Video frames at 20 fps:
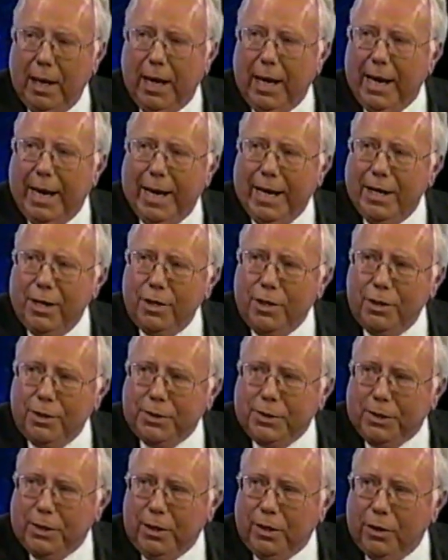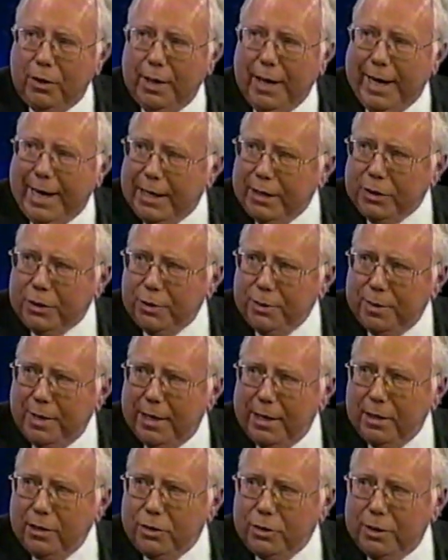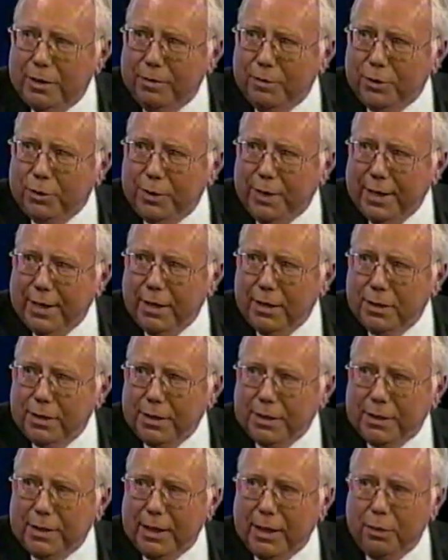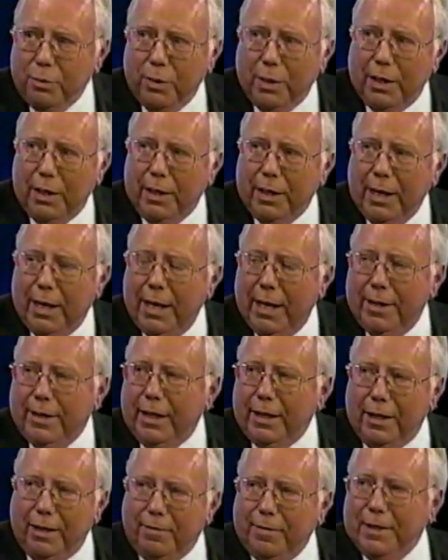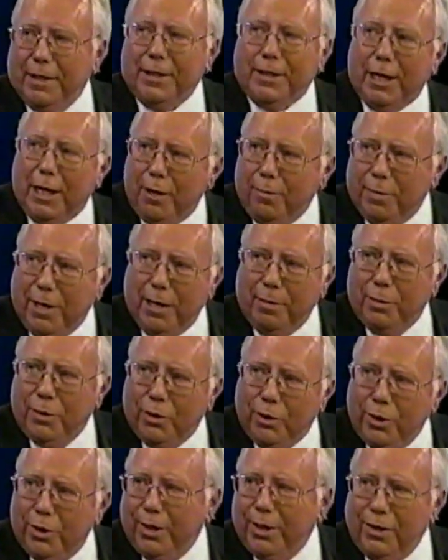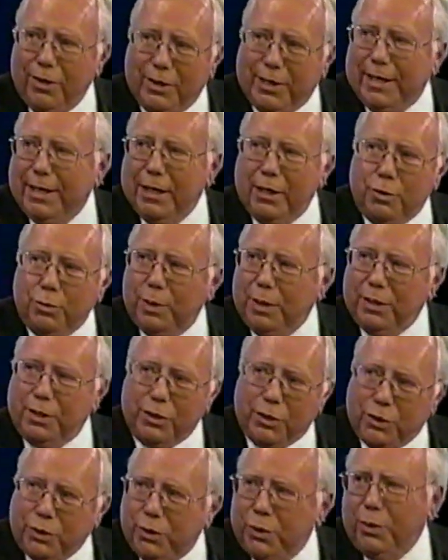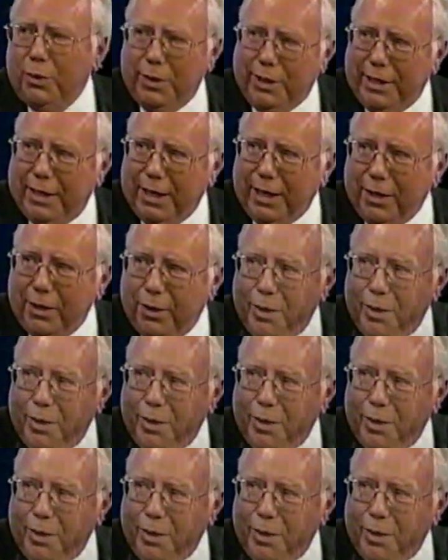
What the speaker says: Ayers, Axelrod, as chief strategist, said, well, they live in the same neighborhood and their kids went to school together.